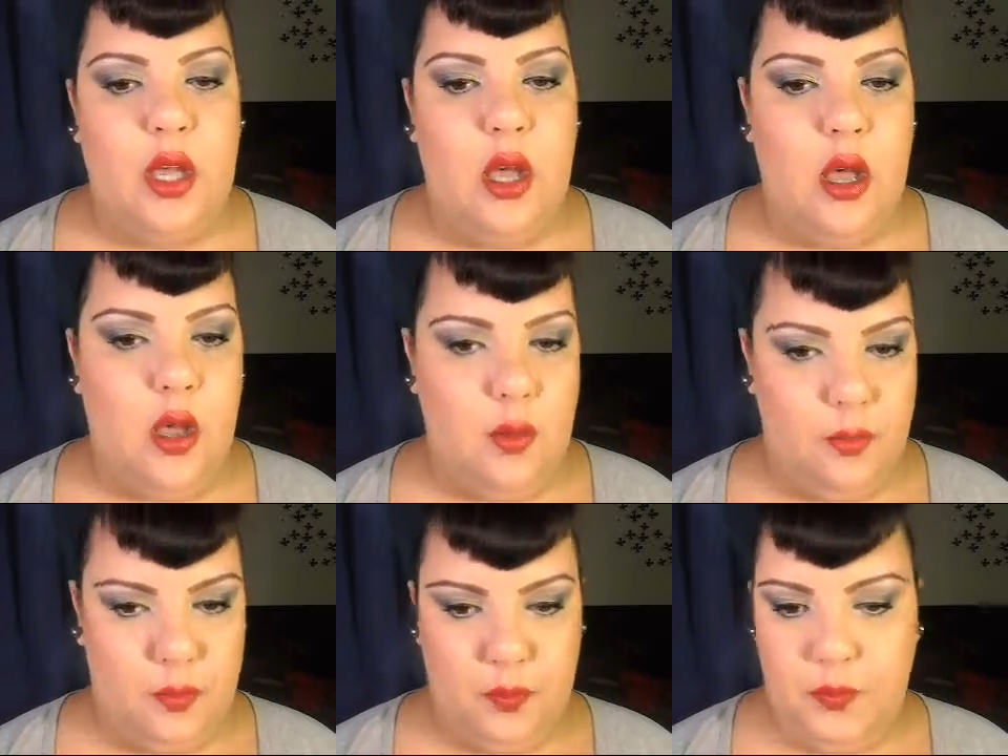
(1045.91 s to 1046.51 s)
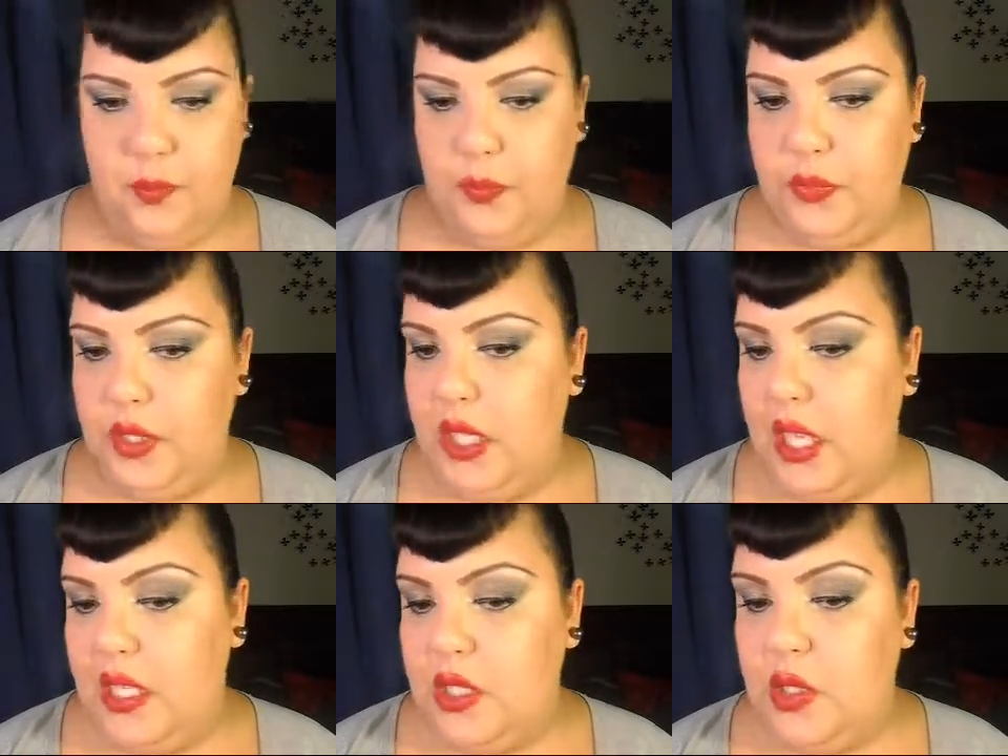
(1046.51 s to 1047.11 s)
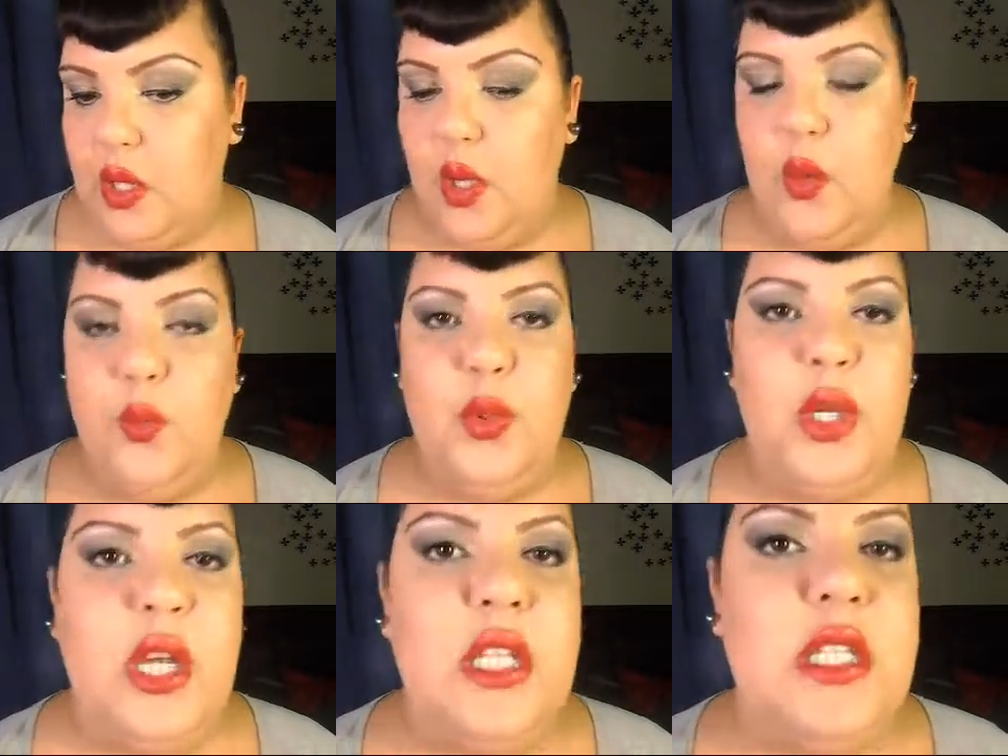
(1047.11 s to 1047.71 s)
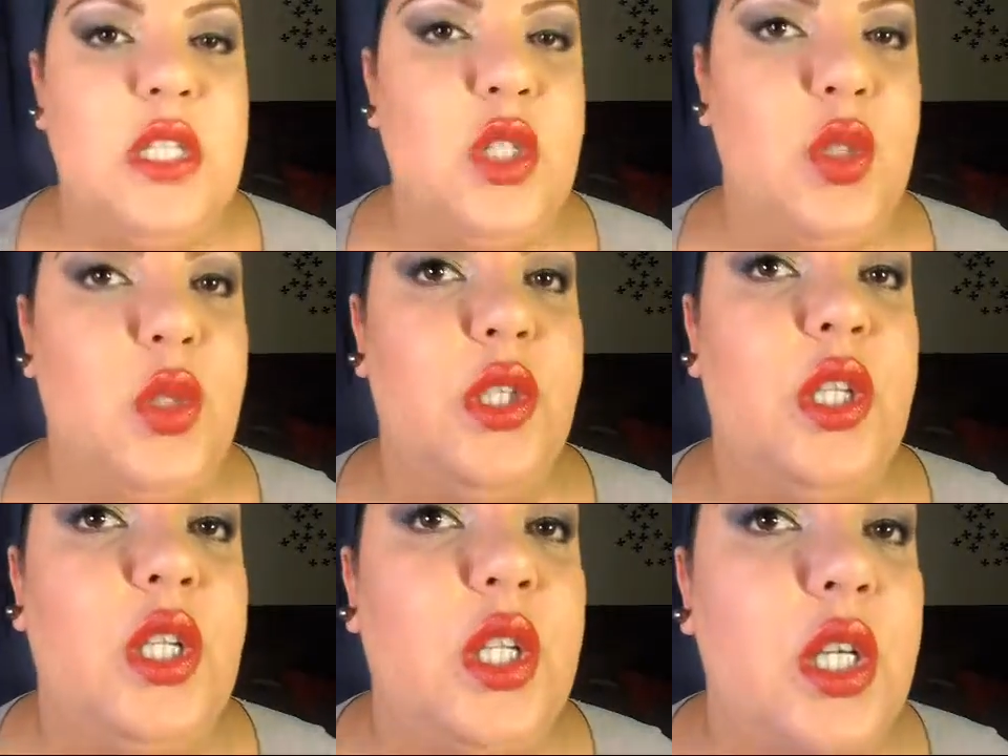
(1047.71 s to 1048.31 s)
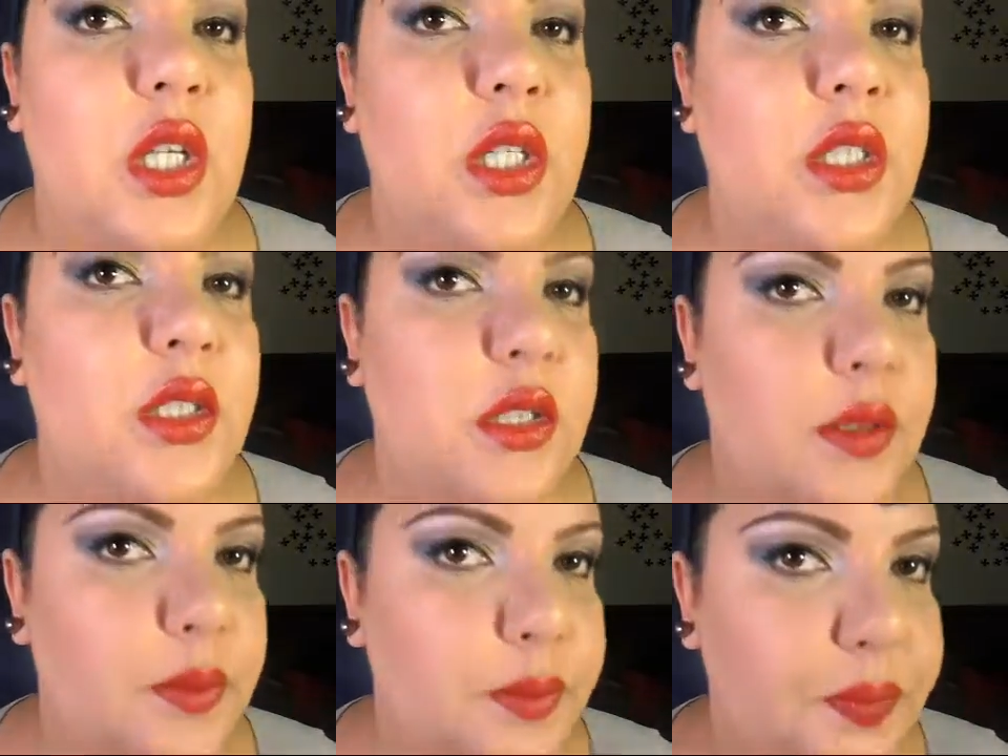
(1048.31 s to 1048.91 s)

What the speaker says: Yeah, so I hope you guys enjoyed the look.